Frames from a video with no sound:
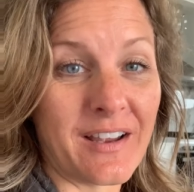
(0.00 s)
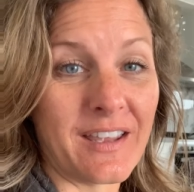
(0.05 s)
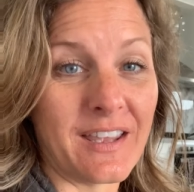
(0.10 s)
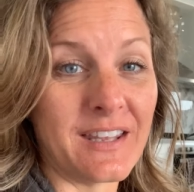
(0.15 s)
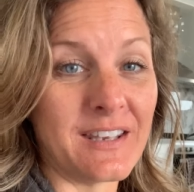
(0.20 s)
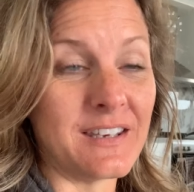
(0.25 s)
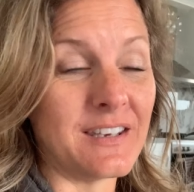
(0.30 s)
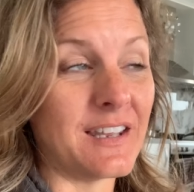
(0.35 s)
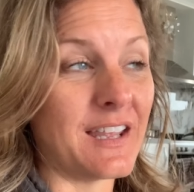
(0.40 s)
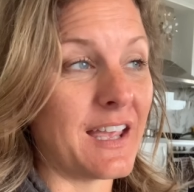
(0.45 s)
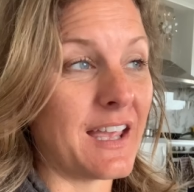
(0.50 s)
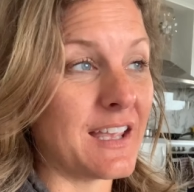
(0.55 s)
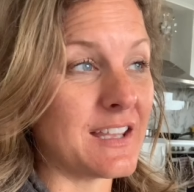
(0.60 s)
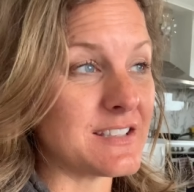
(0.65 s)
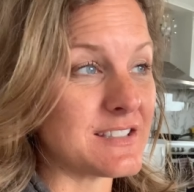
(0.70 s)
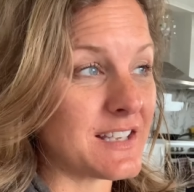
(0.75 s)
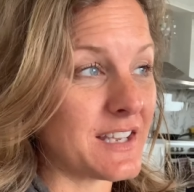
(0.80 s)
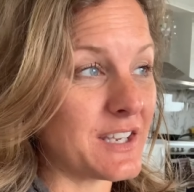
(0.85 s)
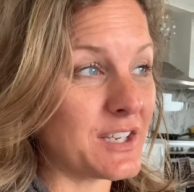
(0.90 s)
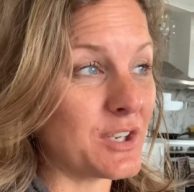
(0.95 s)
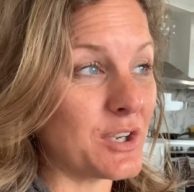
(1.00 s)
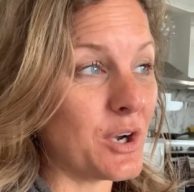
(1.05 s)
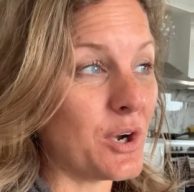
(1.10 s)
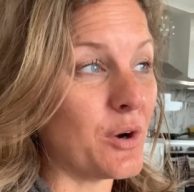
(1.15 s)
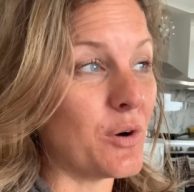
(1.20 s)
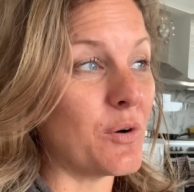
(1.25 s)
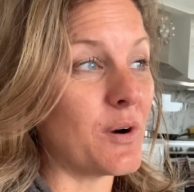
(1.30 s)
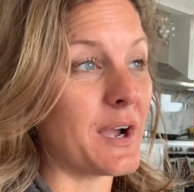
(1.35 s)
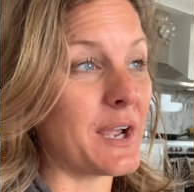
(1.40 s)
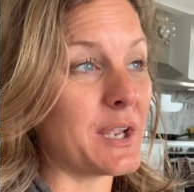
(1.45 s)
And as I
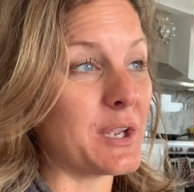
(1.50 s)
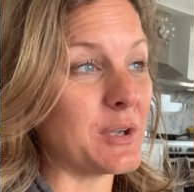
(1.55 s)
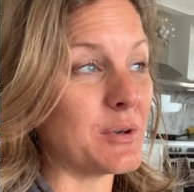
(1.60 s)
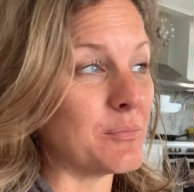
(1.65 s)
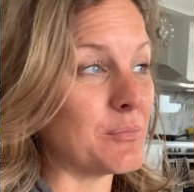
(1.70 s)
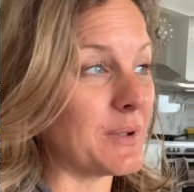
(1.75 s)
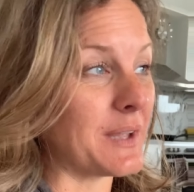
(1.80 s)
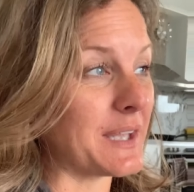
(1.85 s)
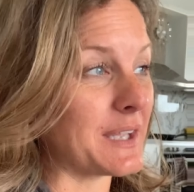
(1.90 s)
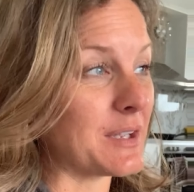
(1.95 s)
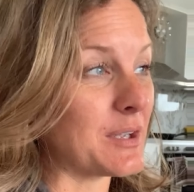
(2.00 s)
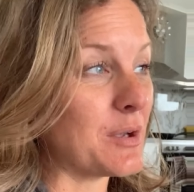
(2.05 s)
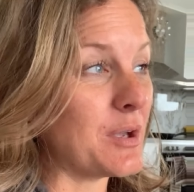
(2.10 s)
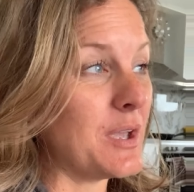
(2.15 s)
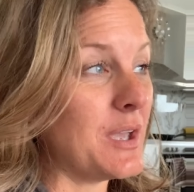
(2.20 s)
go, I am like